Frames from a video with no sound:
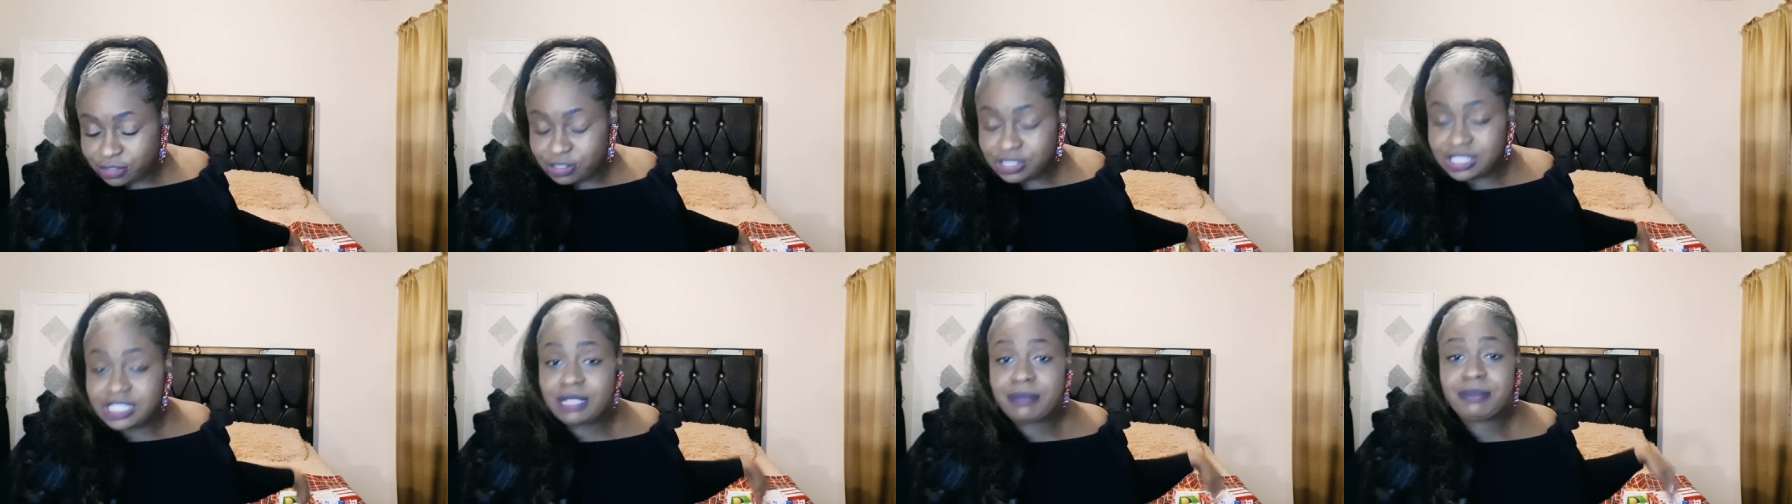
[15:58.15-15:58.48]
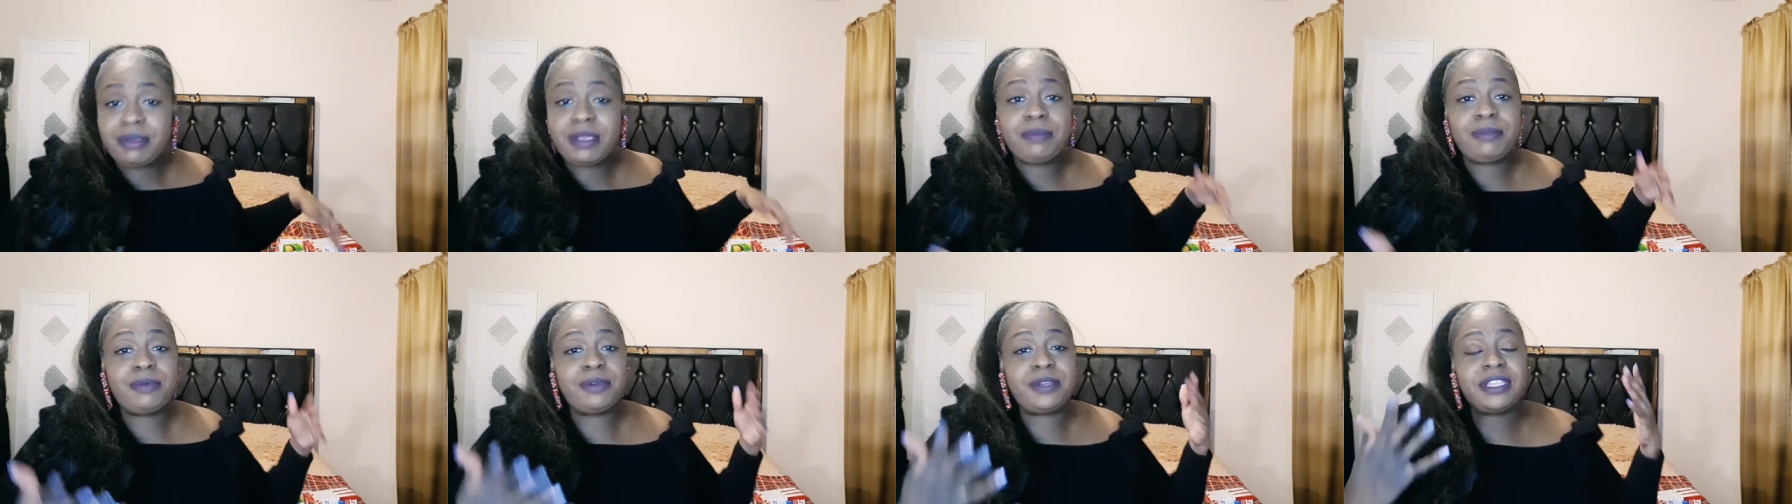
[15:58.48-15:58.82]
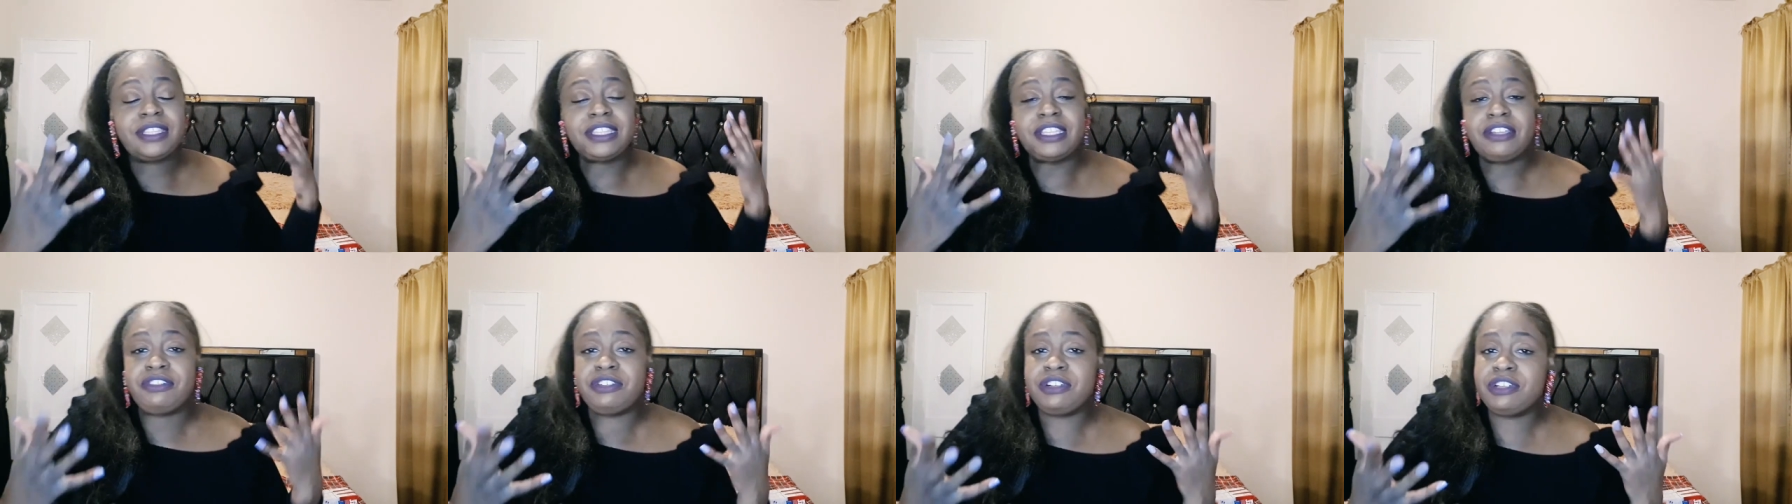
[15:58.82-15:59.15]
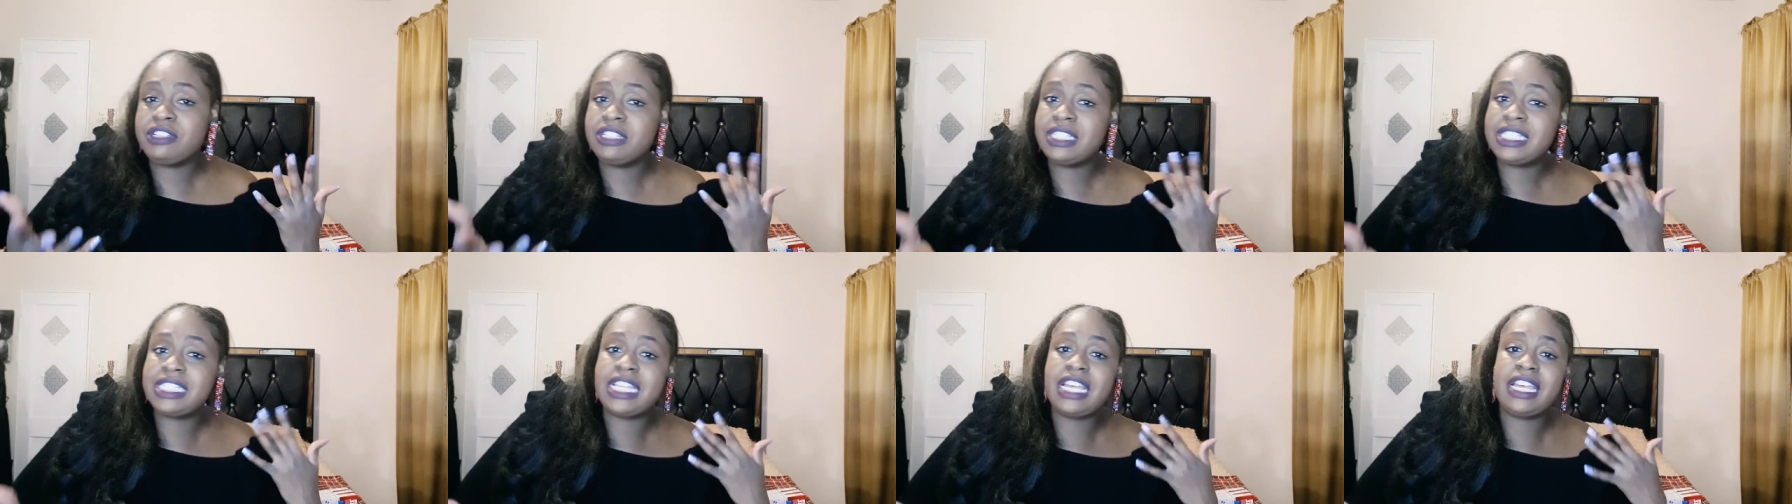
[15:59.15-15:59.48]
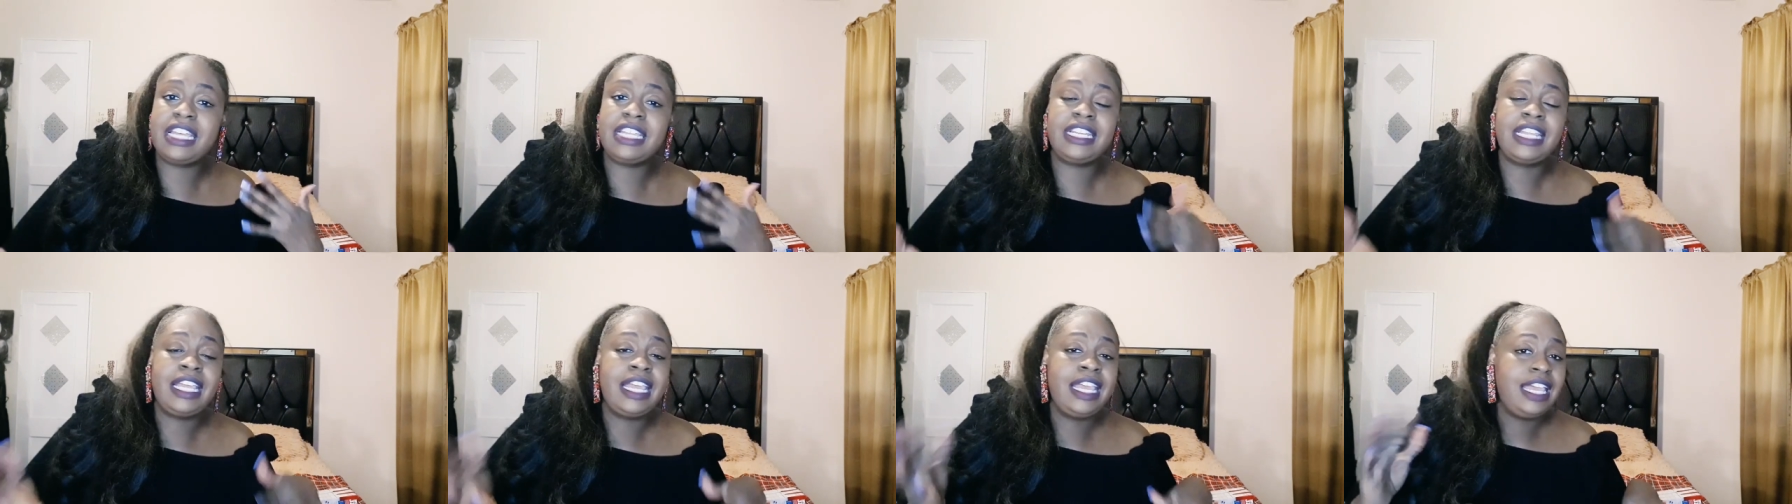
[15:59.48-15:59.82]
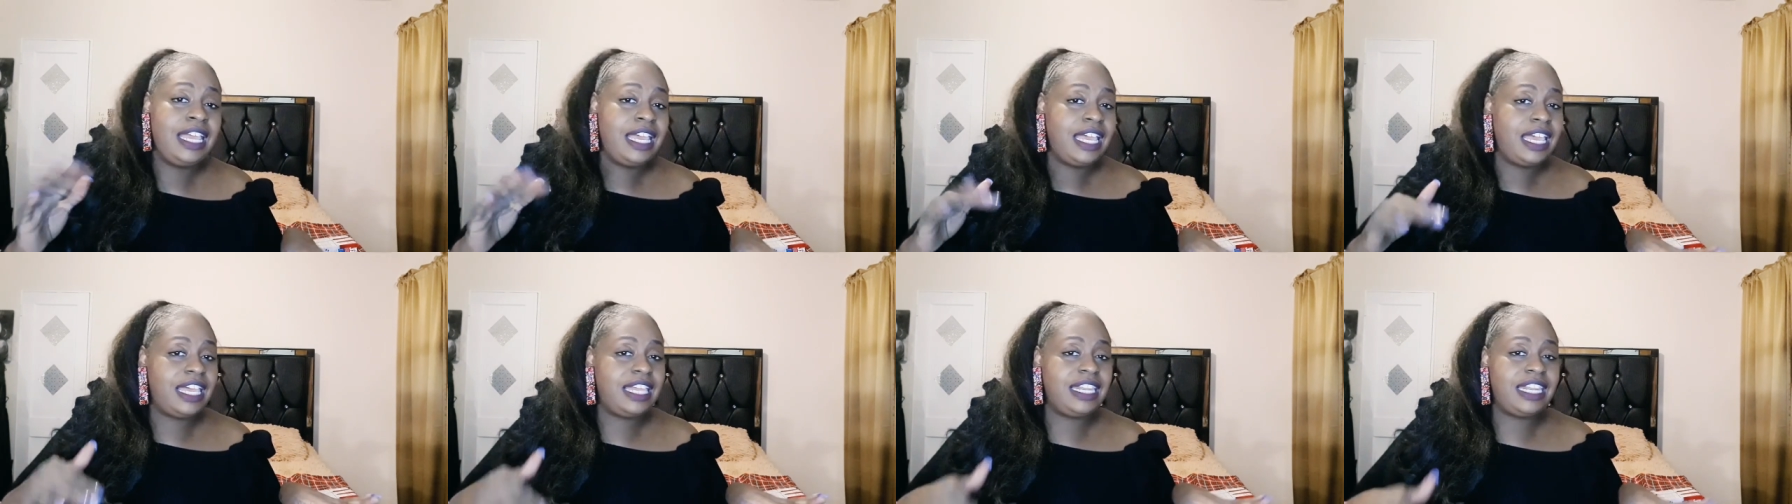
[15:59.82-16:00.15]
But some people get their nails done
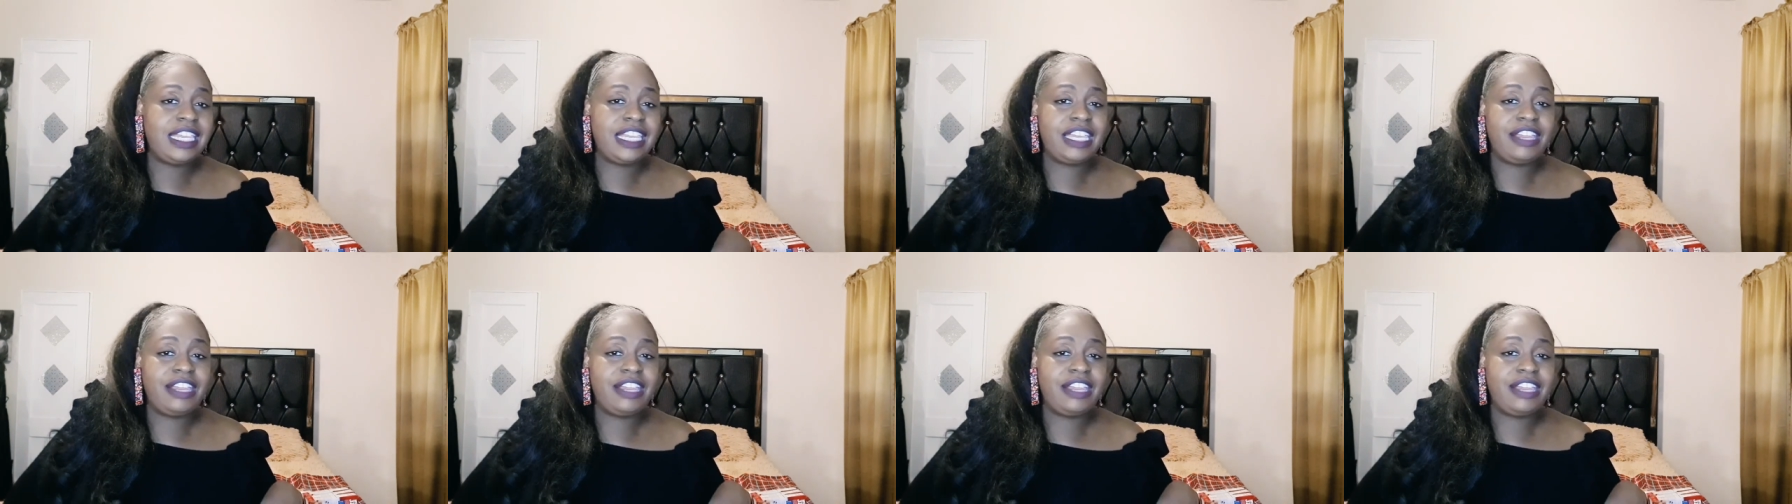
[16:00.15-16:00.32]
and they